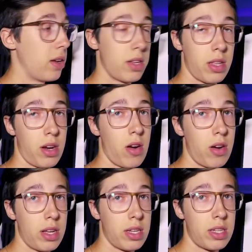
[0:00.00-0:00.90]
to the
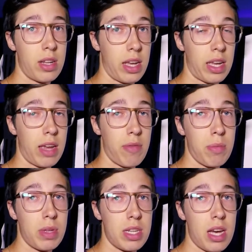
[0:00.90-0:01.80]
harness that came
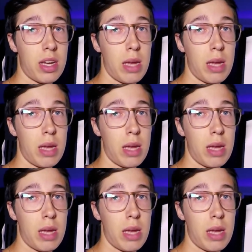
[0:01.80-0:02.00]
from the stock